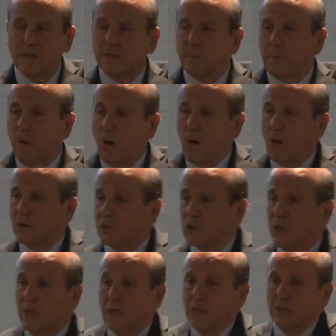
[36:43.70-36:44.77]
into
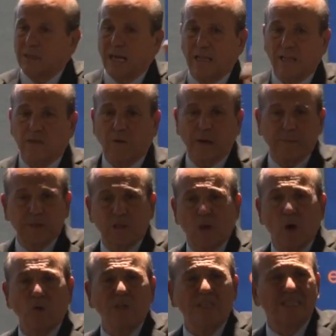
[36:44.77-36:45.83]
Paul's telegram and
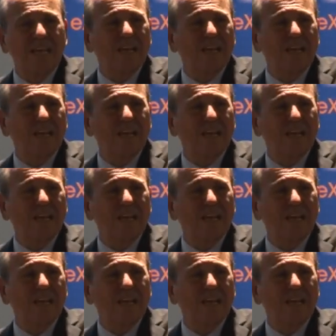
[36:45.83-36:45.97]
Tony's